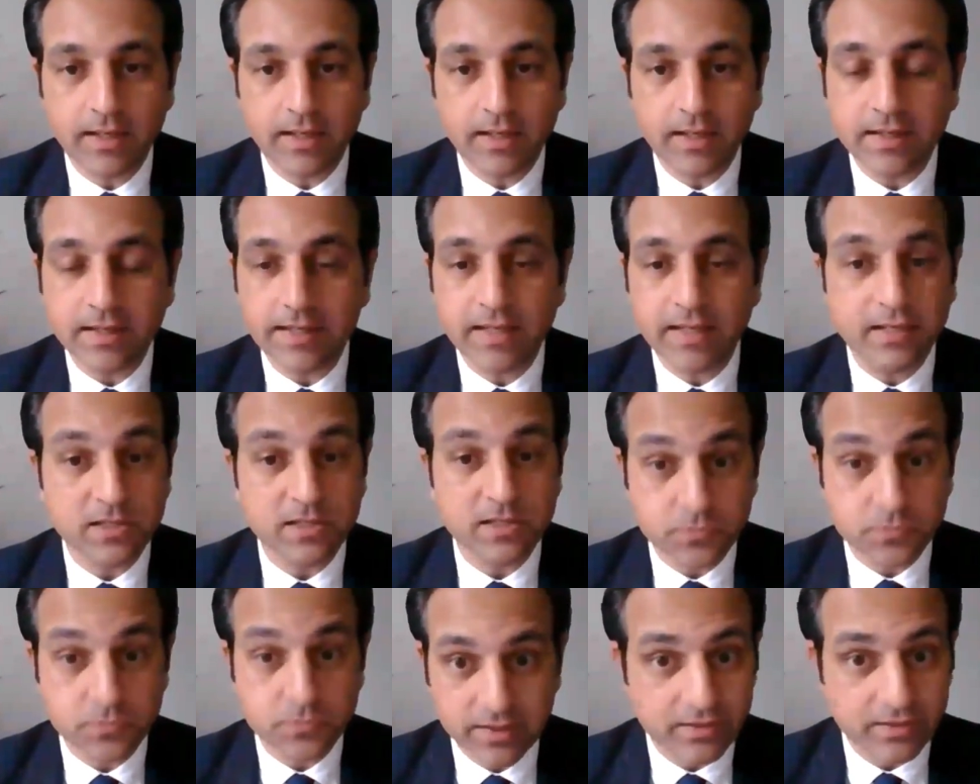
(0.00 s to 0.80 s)
it is
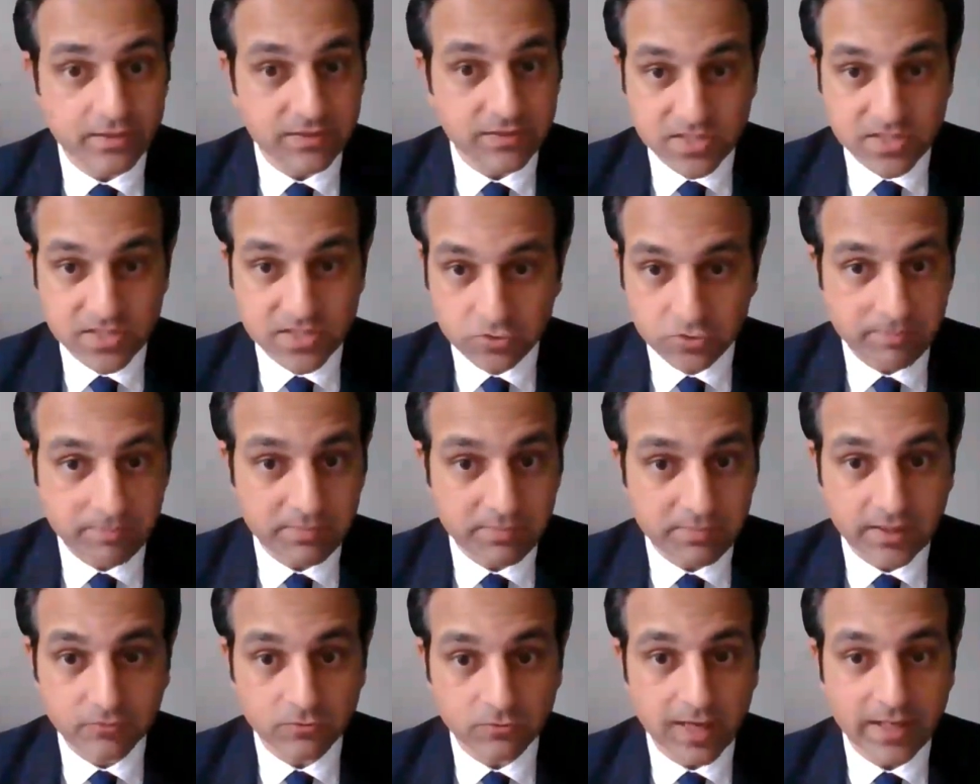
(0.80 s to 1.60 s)
being
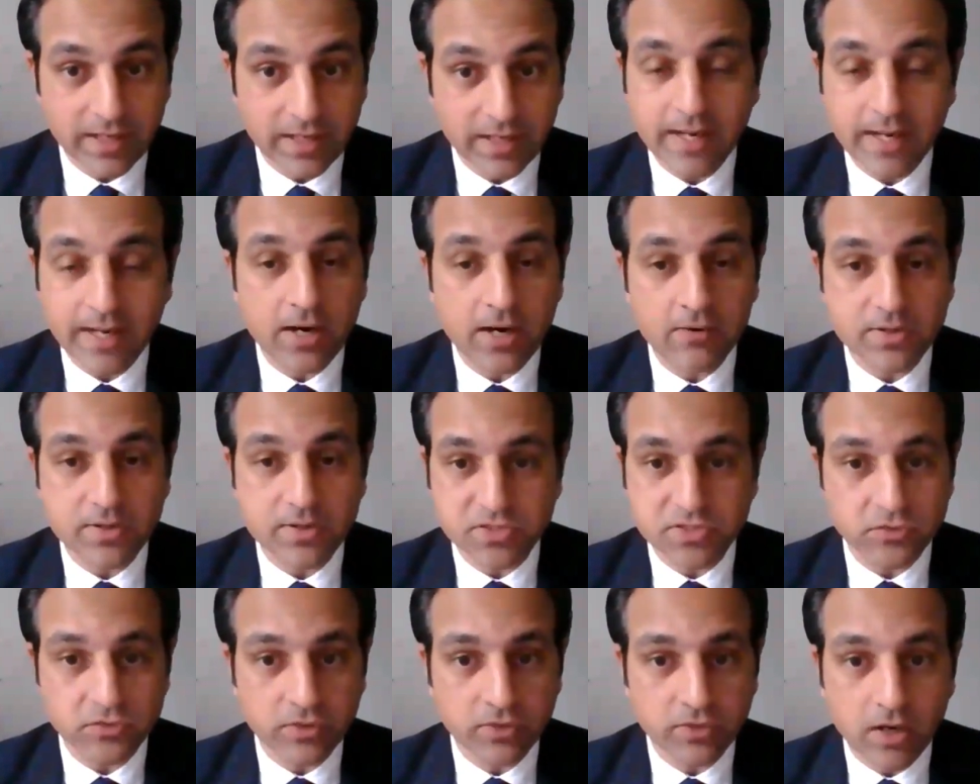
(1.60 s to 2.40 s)
distributed right now, as
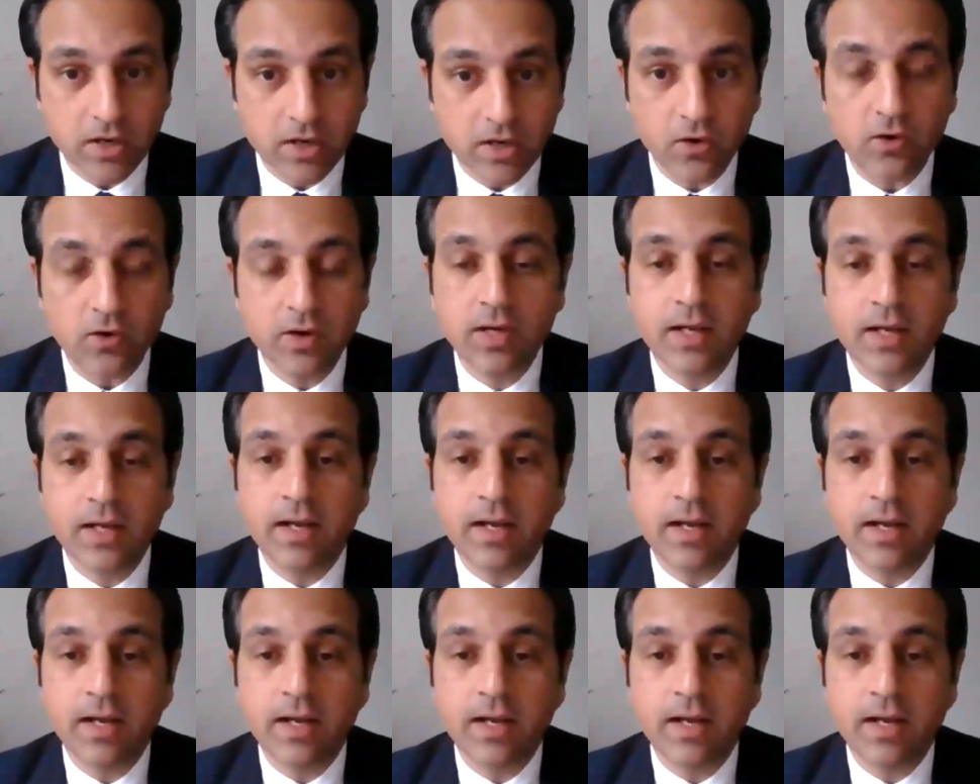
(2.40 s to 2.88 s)
you know.